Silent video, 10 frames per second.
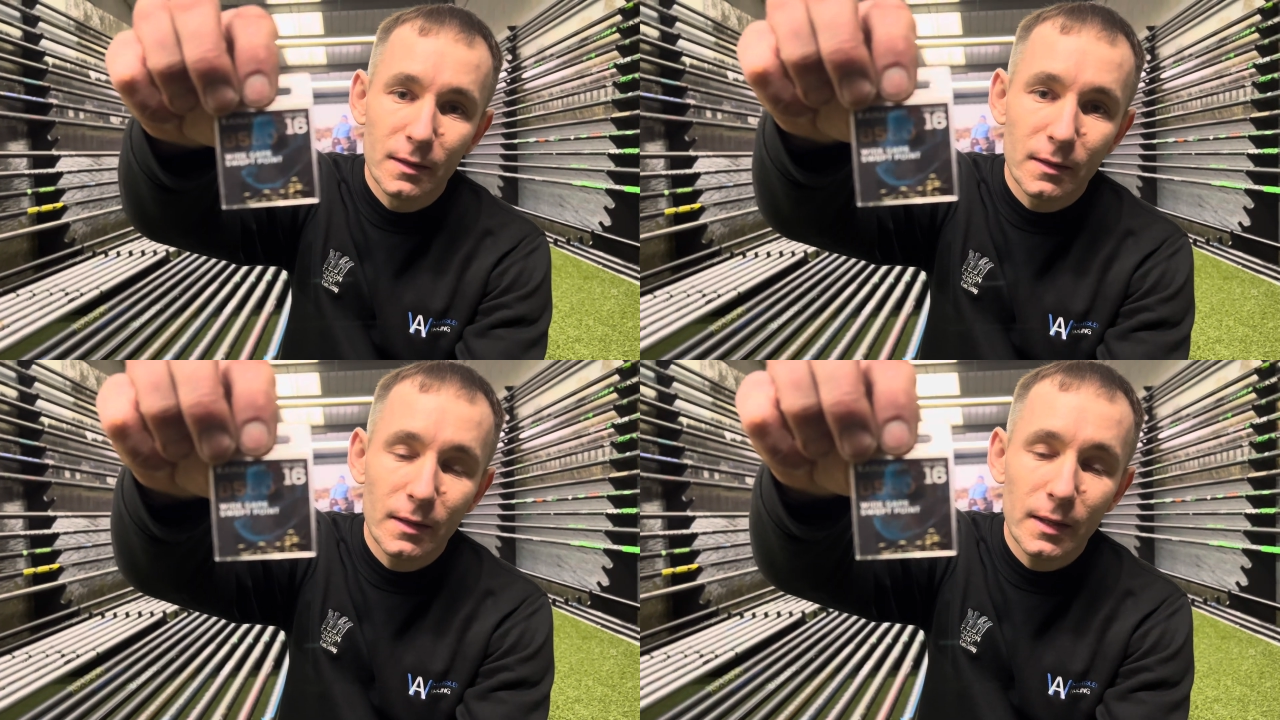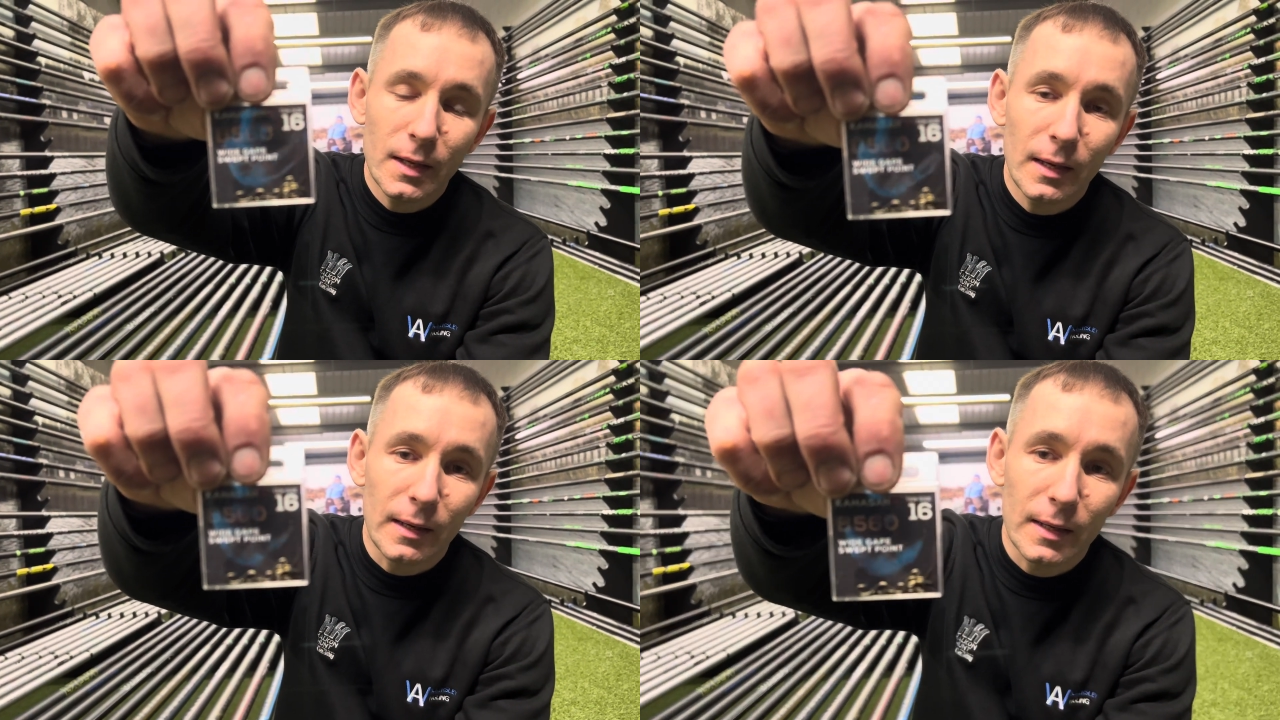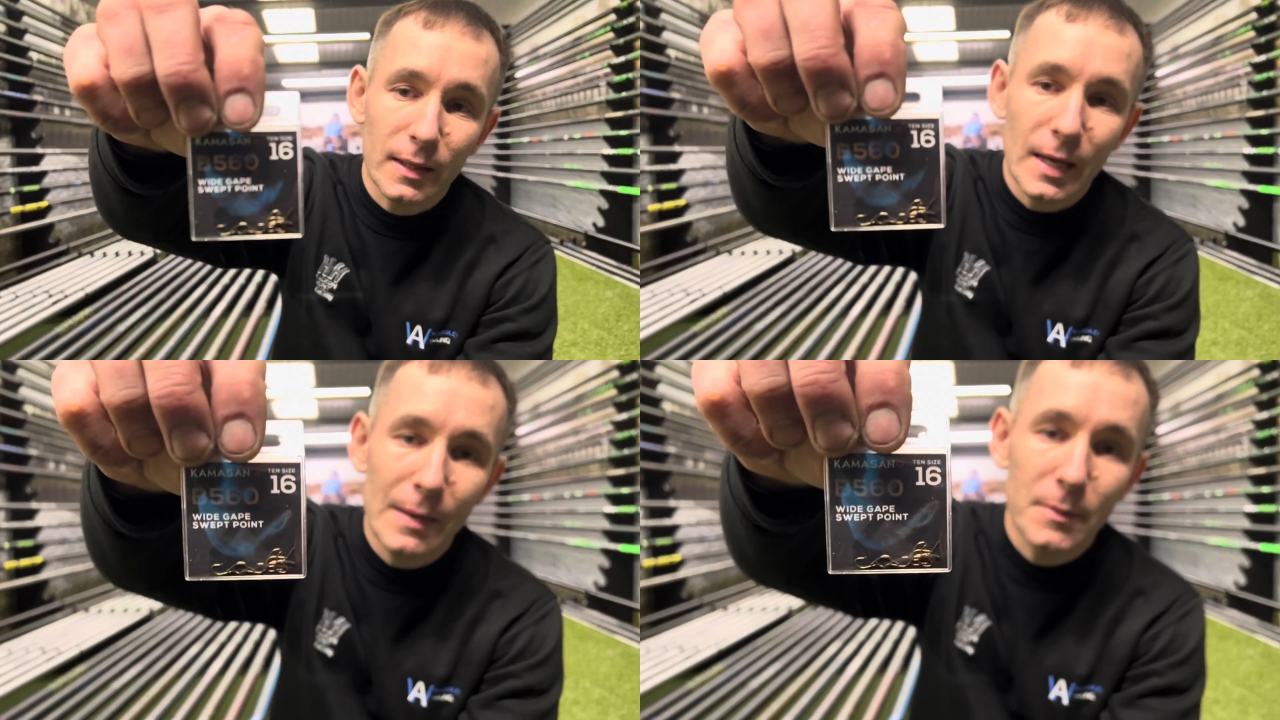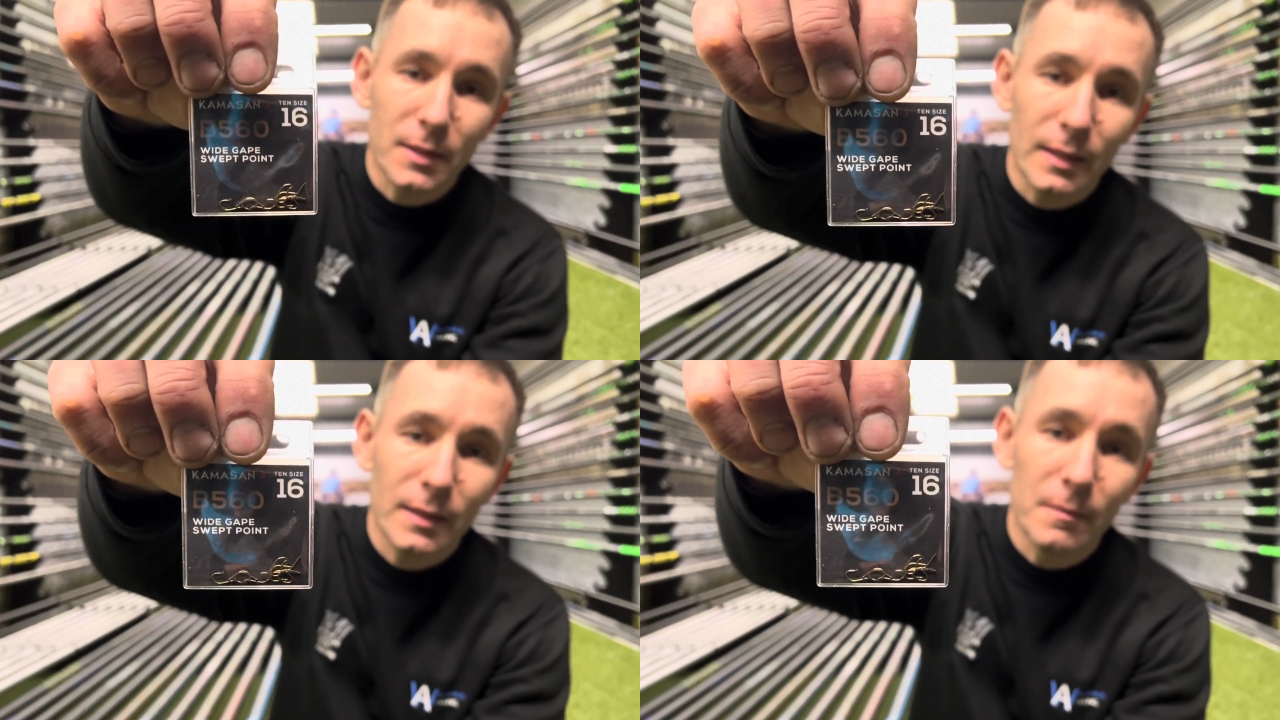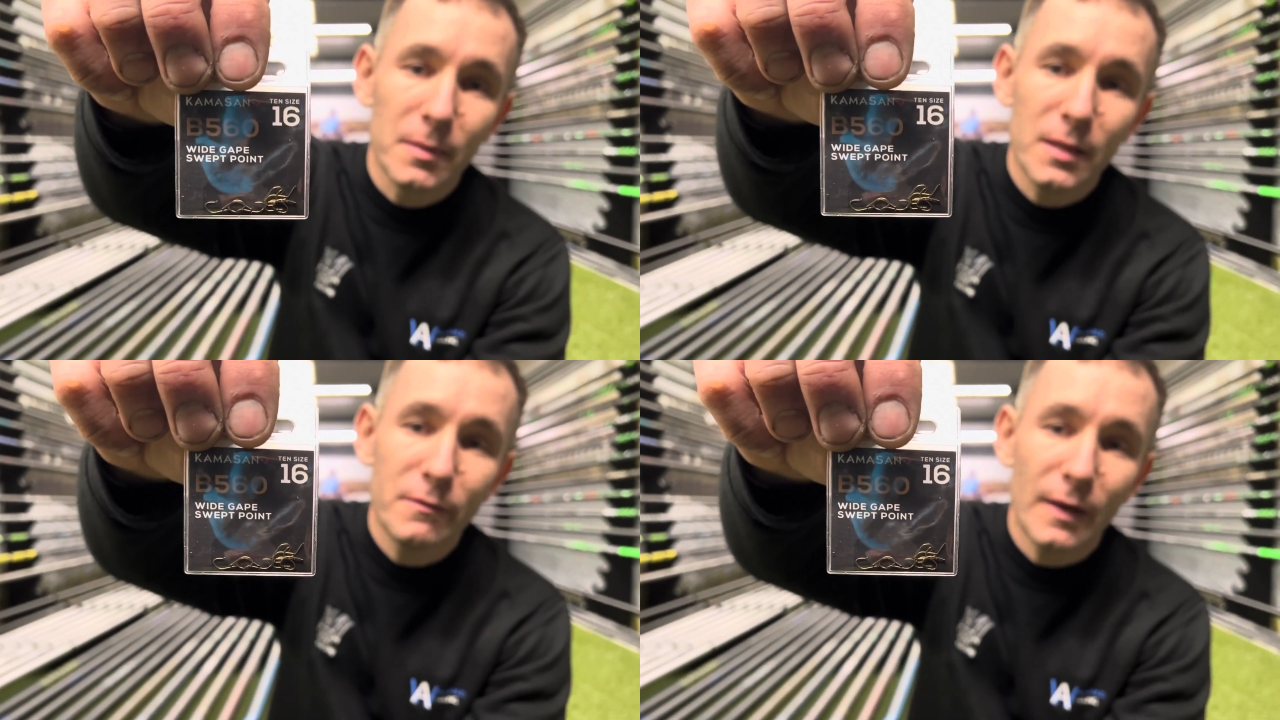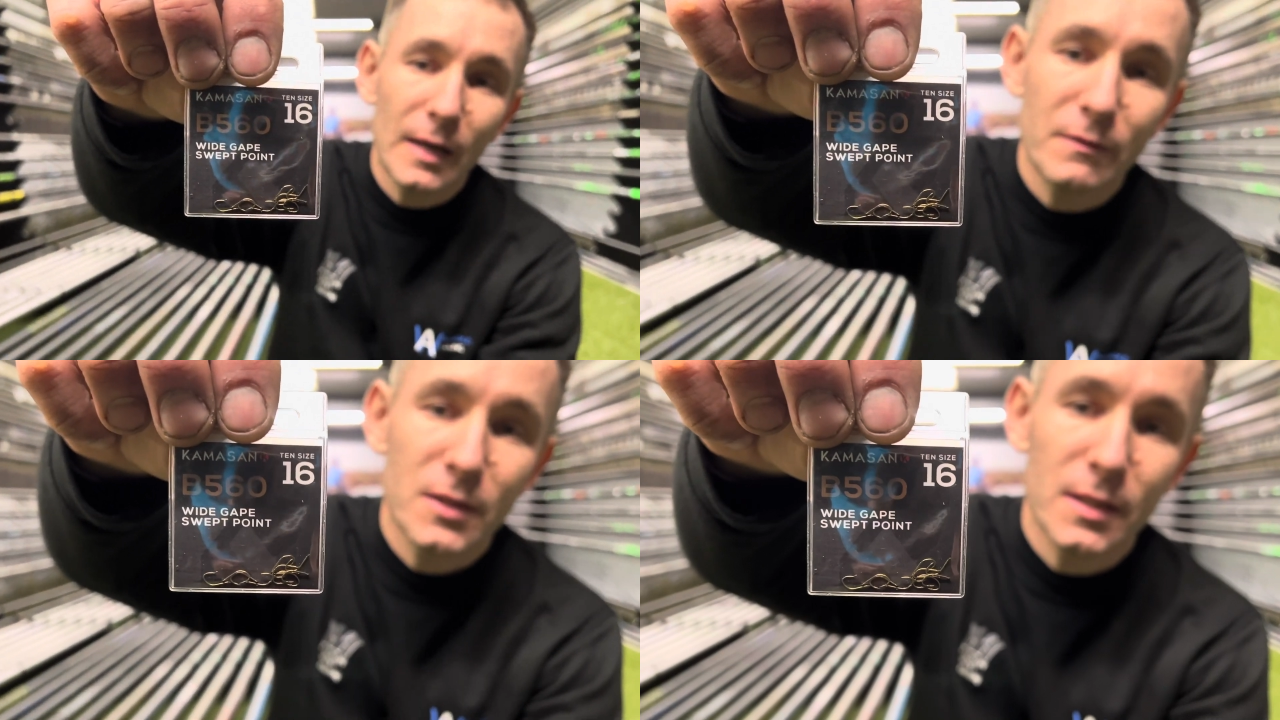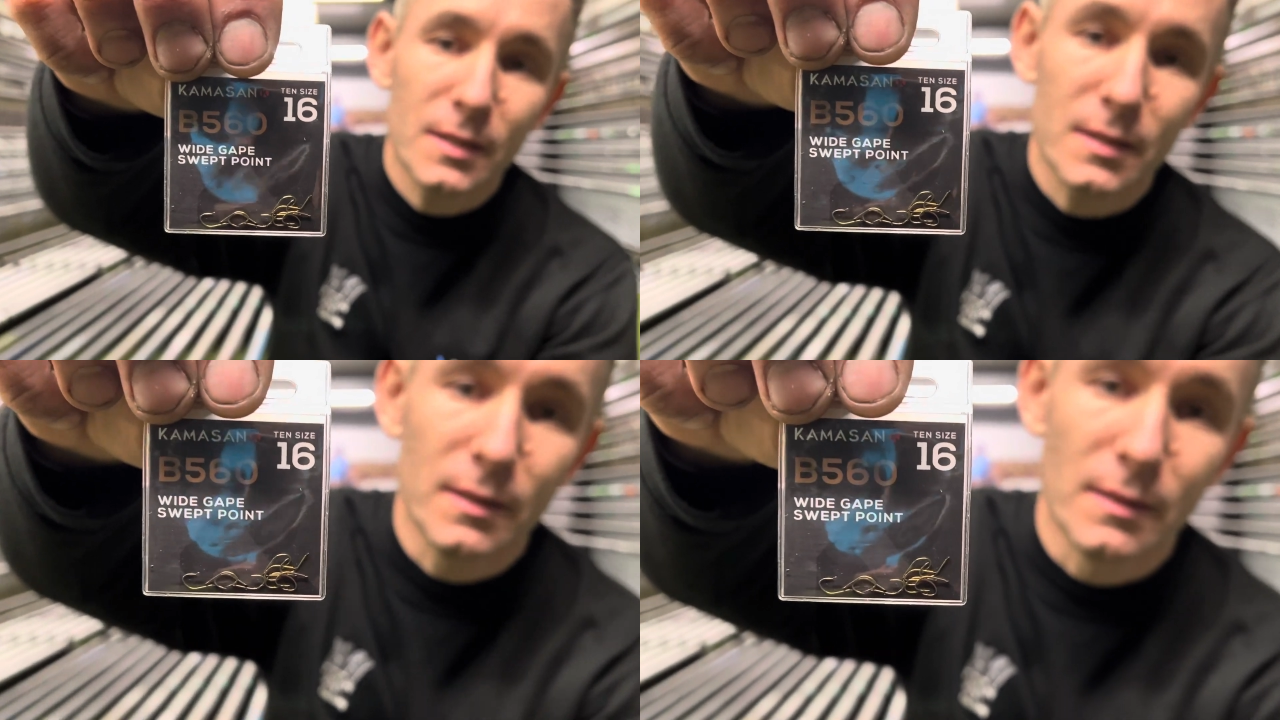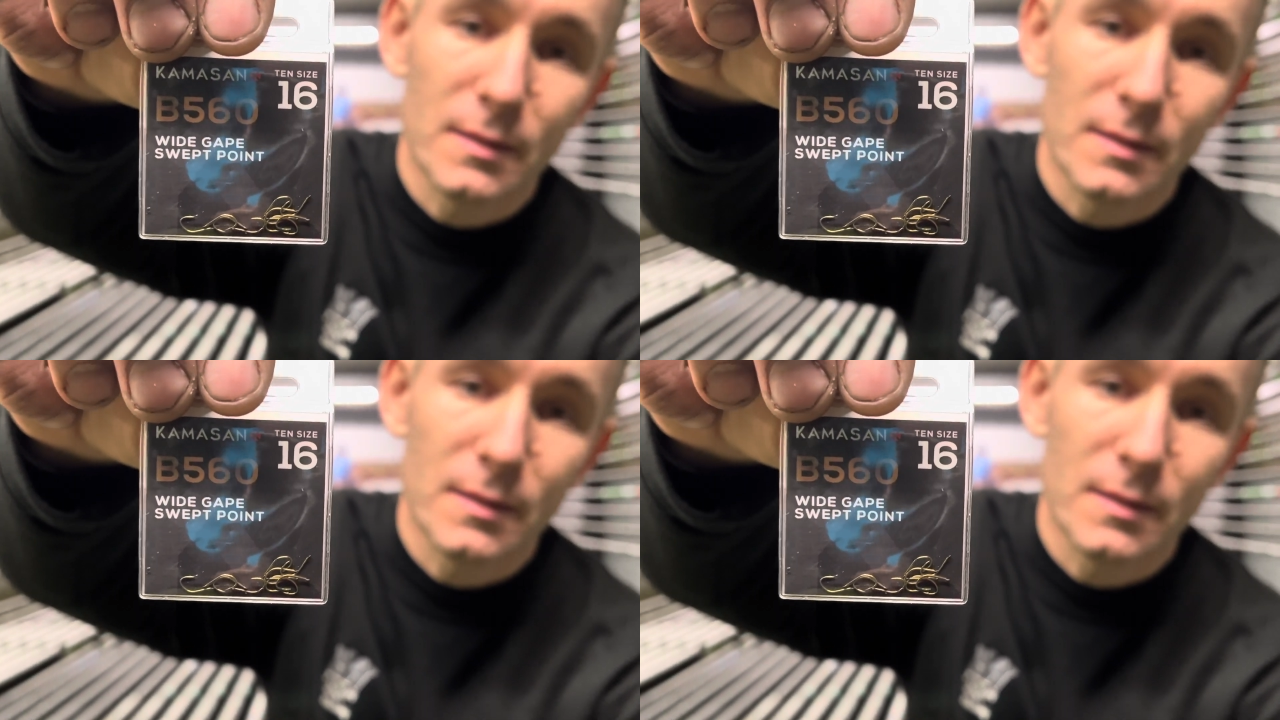They are Kamazan B560s.